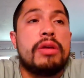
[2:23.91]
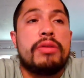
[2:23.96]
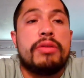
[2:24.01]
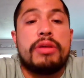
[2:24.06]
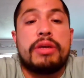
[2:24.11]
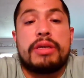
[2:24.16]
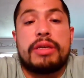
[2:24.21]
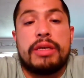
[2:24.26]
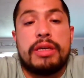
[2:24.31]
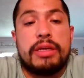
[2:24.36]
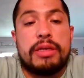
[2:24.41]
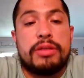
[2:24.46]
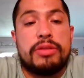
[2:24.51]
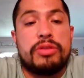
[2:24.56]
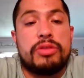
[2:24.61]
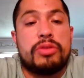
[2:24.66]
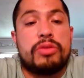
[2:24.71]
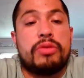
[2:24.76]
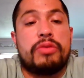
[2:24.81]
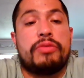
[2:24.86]
the
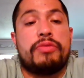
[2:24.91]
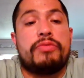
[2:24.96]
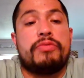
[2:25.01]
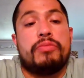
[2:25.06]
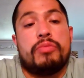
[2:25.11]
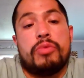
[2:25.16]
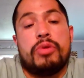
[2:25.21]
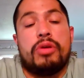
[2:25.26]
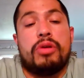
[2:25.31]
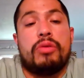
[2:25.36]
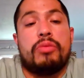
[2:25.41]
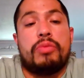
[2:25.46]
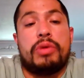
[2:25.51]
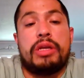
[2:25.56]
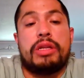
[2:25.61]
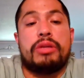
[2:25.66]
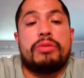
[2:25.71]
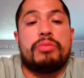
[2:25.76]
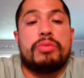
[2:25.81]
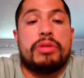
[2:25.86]
kids or um,
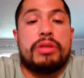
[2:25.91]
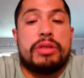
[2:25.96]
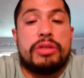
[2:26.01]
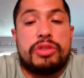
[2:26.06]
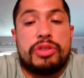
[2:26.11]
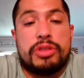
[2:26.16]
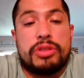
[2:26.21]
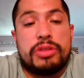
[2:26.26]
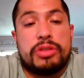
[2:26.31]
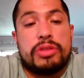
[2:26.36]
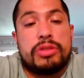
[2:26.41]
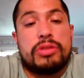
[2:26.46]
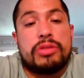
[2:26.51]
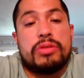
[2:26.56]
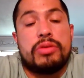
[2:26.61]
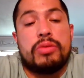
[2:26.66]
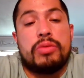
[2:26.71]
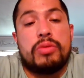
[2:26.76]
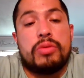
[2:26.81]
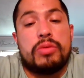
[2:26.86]
any religious
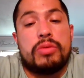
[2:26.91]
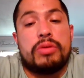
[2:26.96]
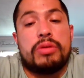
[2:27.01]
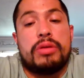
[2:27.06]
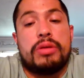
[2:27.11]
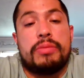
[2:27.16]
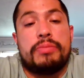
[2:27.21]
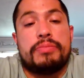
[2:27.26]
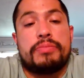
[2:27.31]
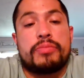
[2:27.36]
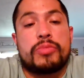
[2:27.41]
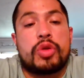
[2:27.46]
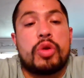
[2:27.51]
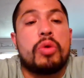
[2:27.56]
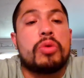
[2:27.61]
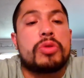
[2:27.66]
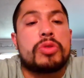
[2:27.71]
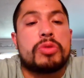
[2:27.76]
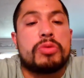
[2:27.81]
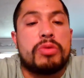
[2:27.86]
or um,
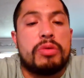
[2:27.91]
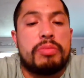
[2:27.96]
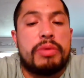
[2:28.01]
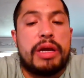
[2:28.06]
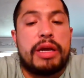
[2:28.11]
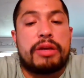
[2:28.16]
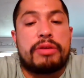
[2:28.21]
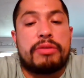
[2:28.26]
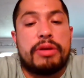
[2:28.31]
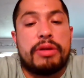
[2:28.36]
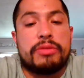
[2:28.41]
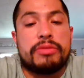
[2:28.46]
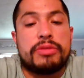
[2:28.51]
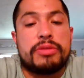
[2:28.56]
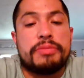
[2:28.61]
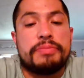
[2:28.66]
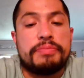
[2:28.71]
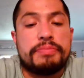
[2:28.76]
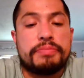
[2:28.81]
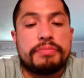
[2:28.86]
cultural
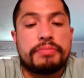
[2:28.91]
backgrounds.